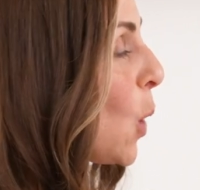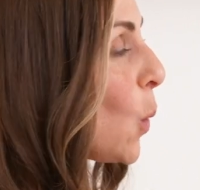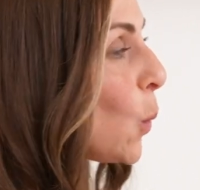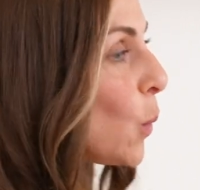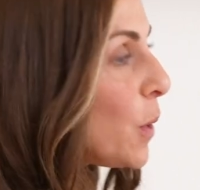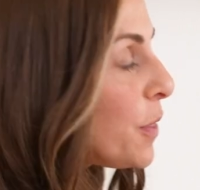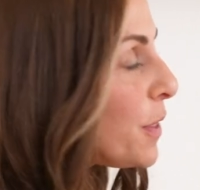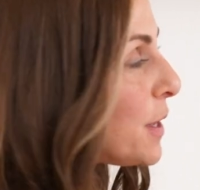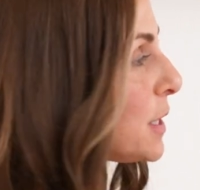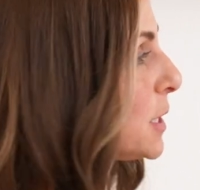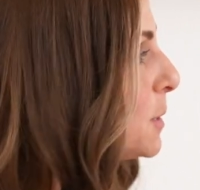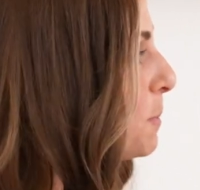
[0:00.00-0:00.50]

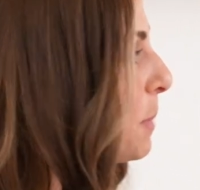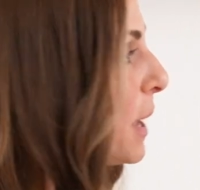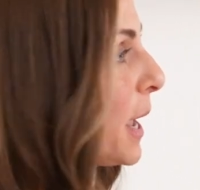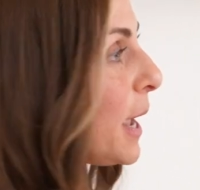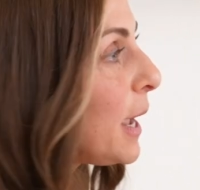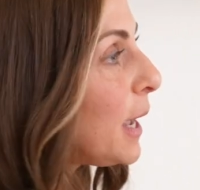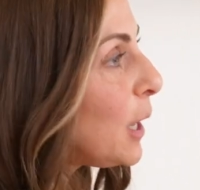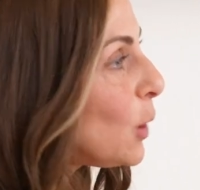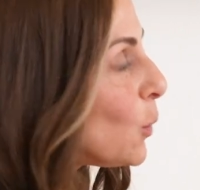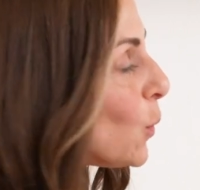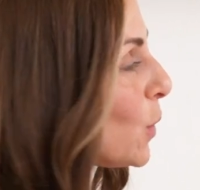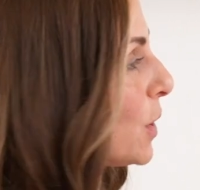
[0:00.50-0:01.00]
with this
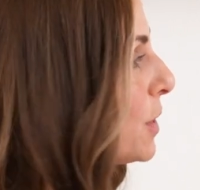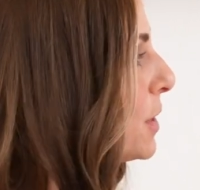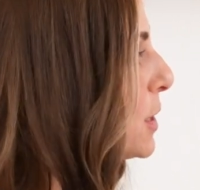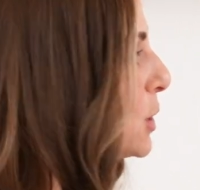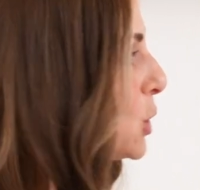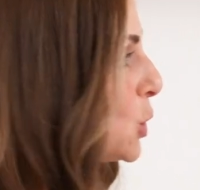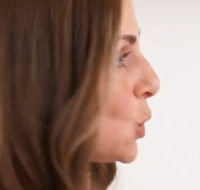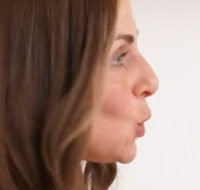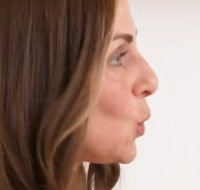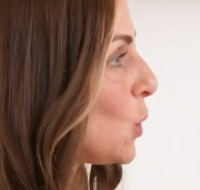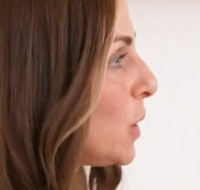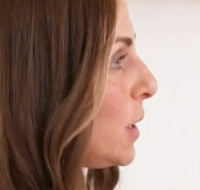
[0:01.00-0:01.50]
pain, with
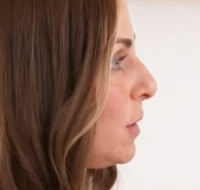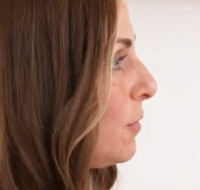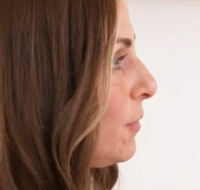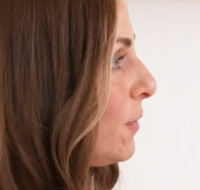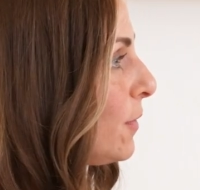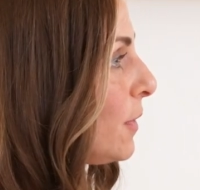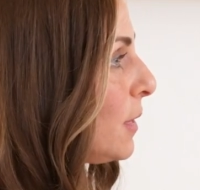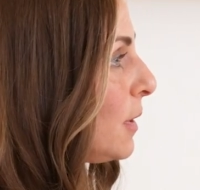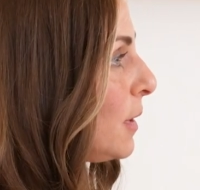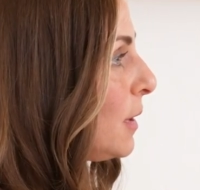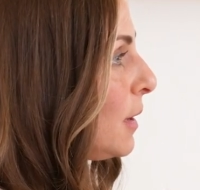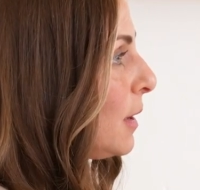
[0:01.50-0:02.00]
this grief,
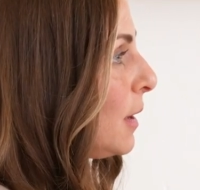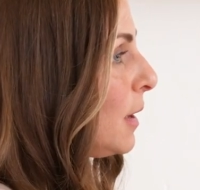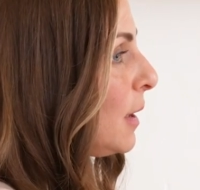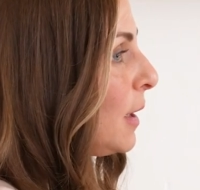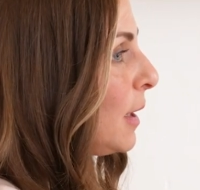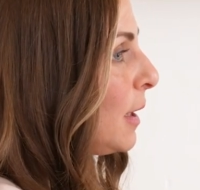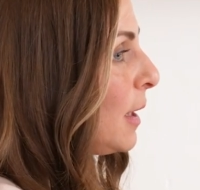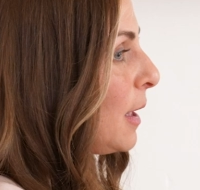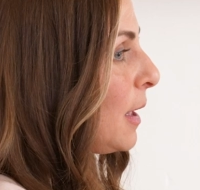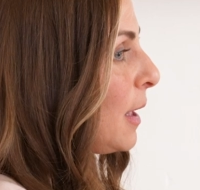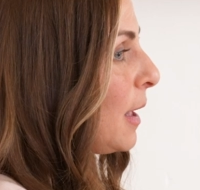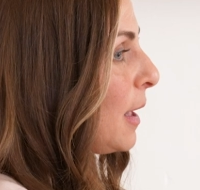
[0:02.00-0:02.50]

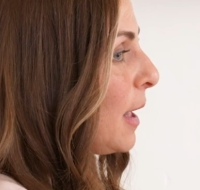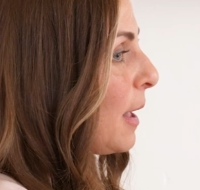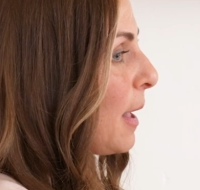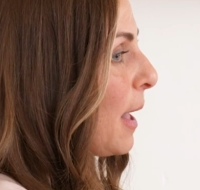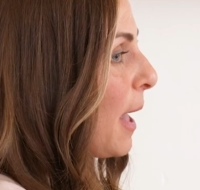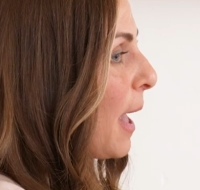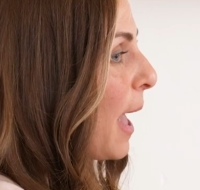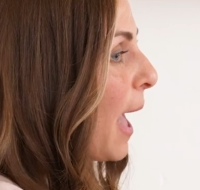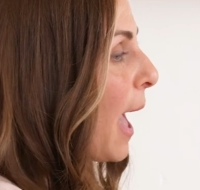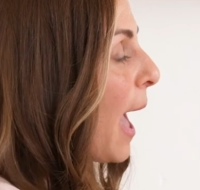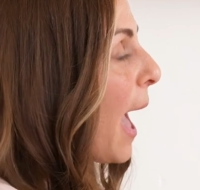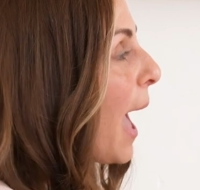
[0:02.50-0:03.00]

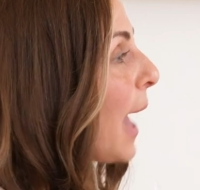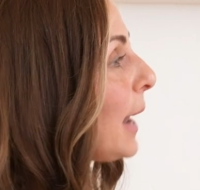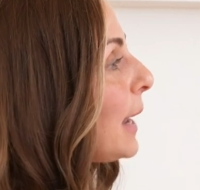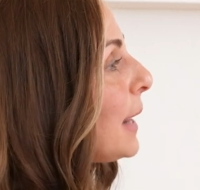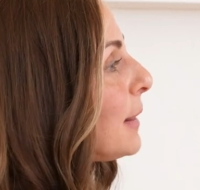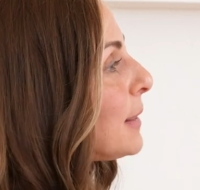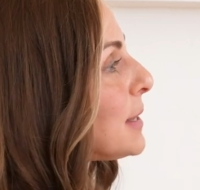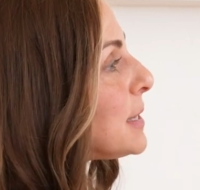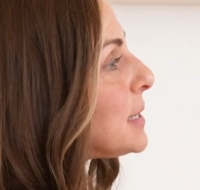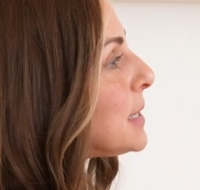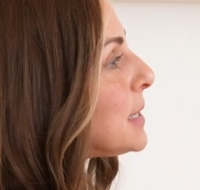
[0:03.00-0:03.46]
and at the